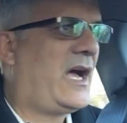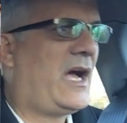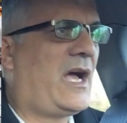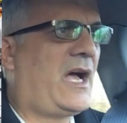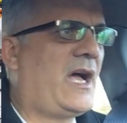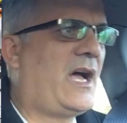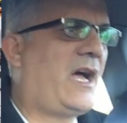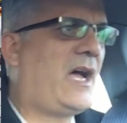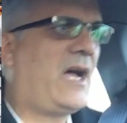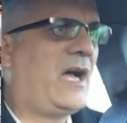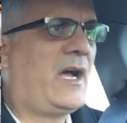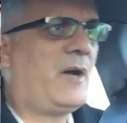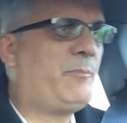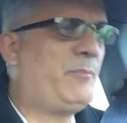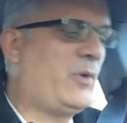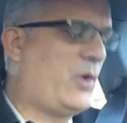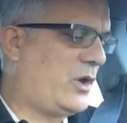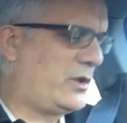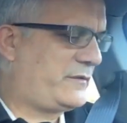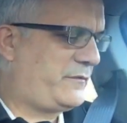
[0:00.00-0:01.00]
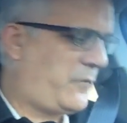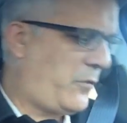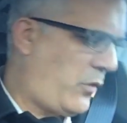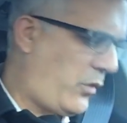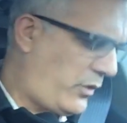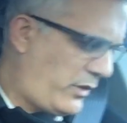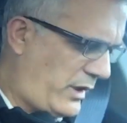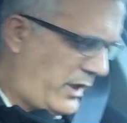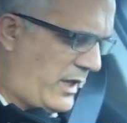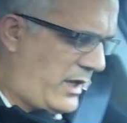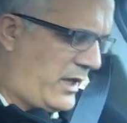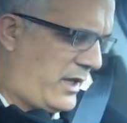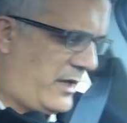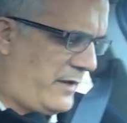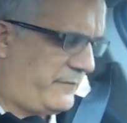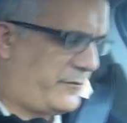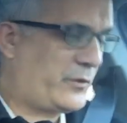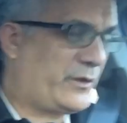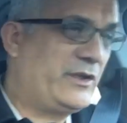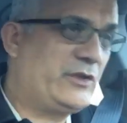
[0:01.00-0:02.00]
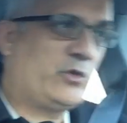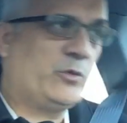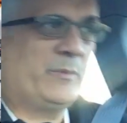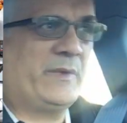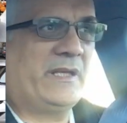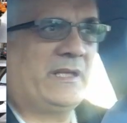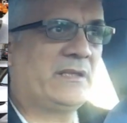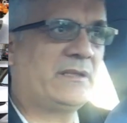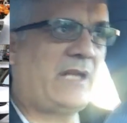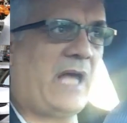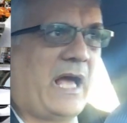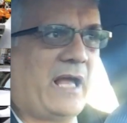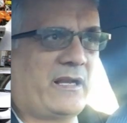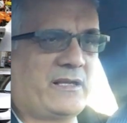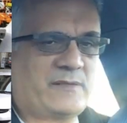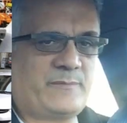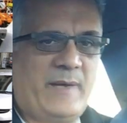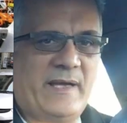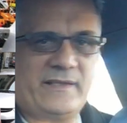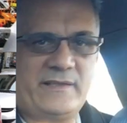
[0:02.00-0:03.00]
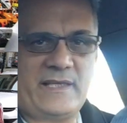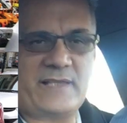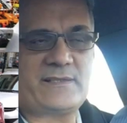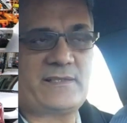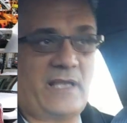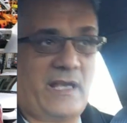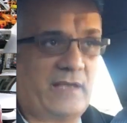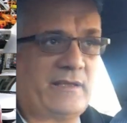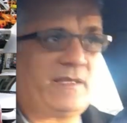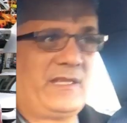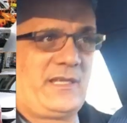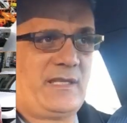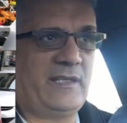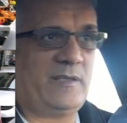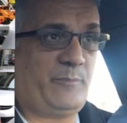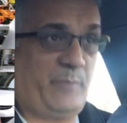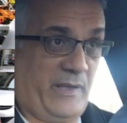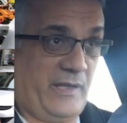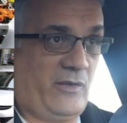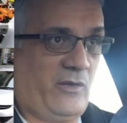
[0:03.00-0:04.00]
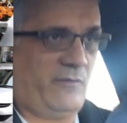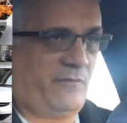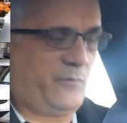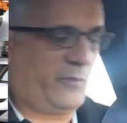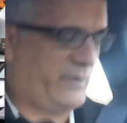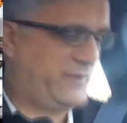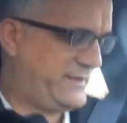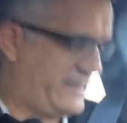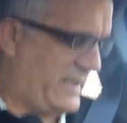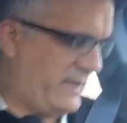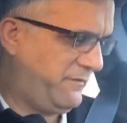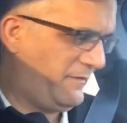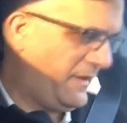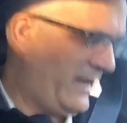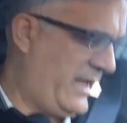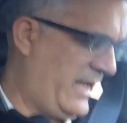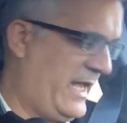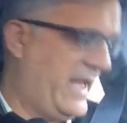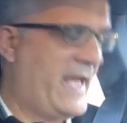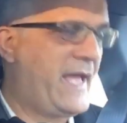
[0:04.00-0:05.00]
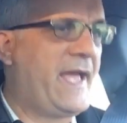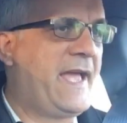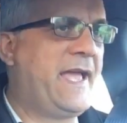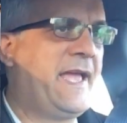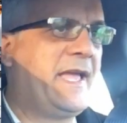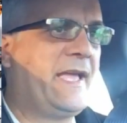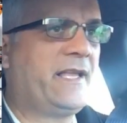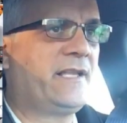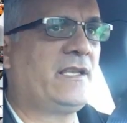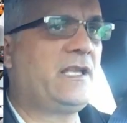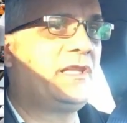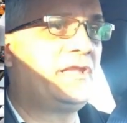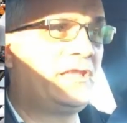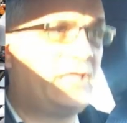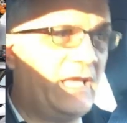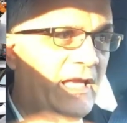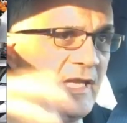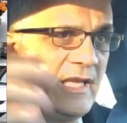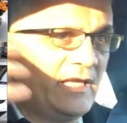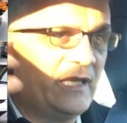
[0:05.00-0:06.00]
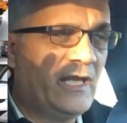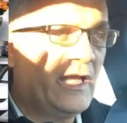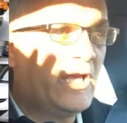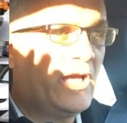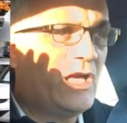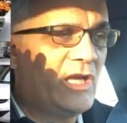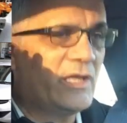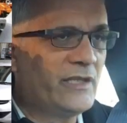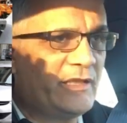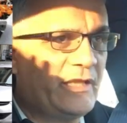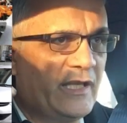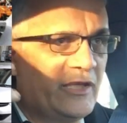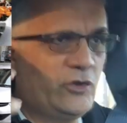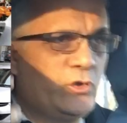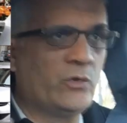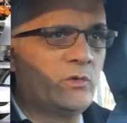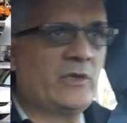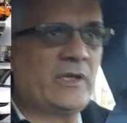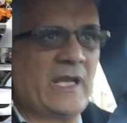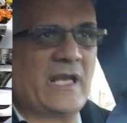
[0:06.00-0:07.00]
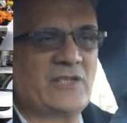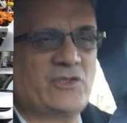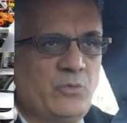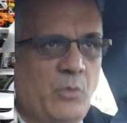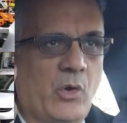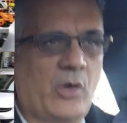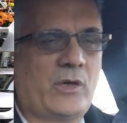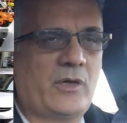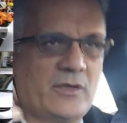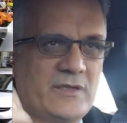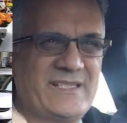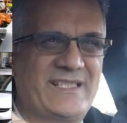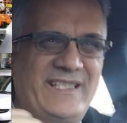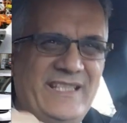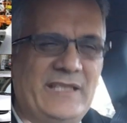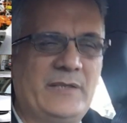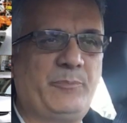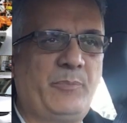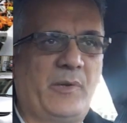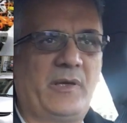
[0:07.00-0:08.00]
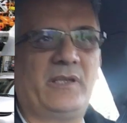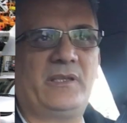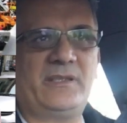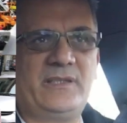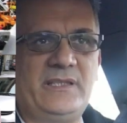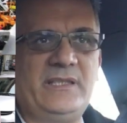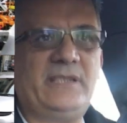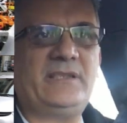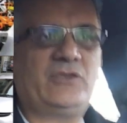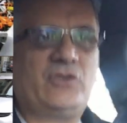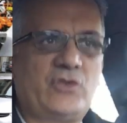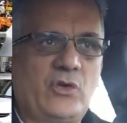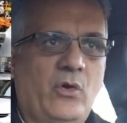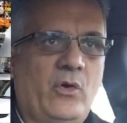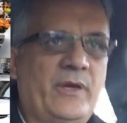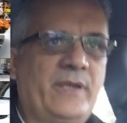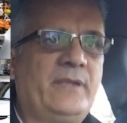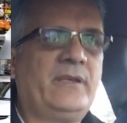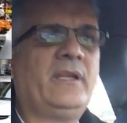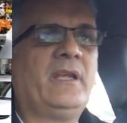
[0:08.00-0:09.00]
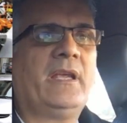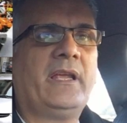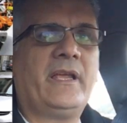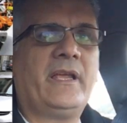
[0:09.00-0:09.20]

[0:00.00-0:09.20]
bought for $42 million by Tesla. I think it paid off for itself. And the unionized workers did join